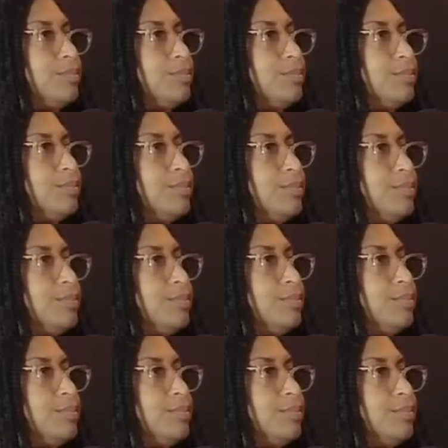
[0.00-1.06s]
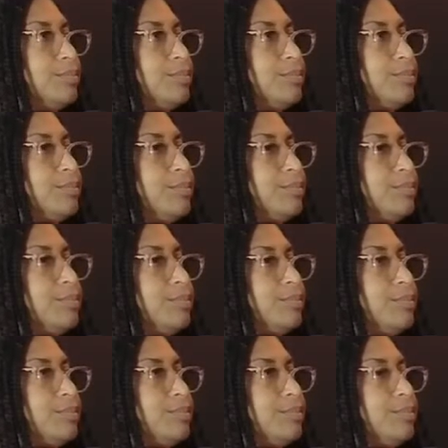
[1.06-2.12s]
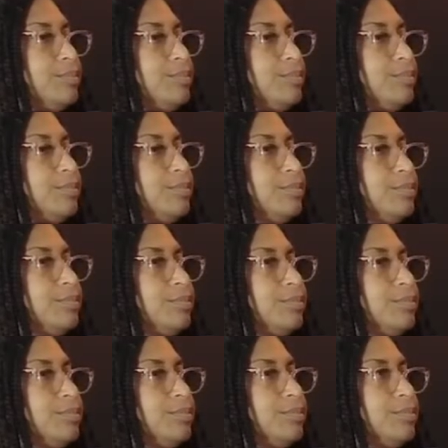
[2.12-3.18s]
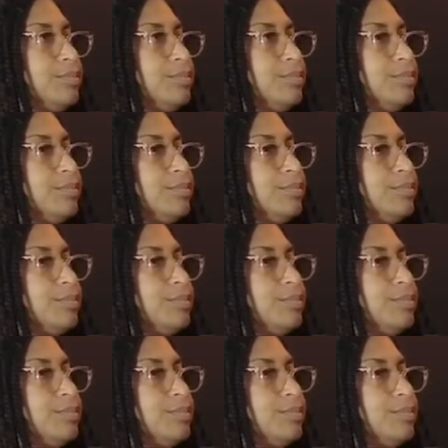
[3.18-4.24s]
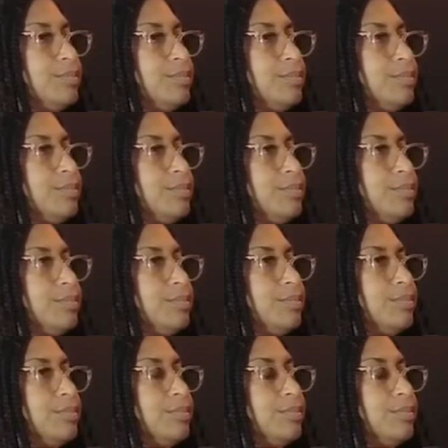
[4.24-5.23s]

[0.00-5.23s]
The person shown says nothing.